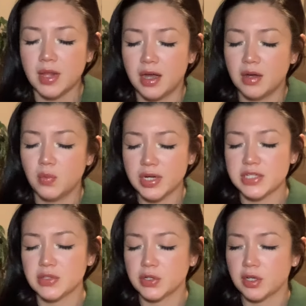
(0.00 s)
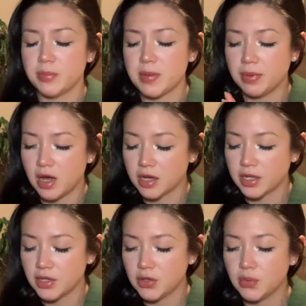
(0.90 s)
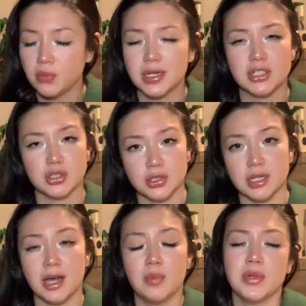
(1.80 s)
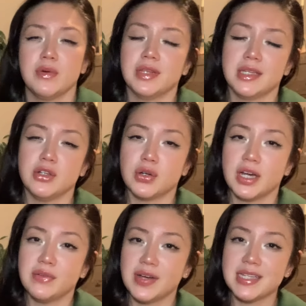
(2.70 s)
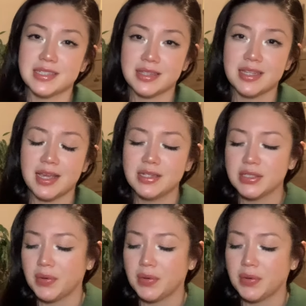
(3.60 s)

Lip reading: what is there could be blocking you, what is there could help you, and then your advice at the end.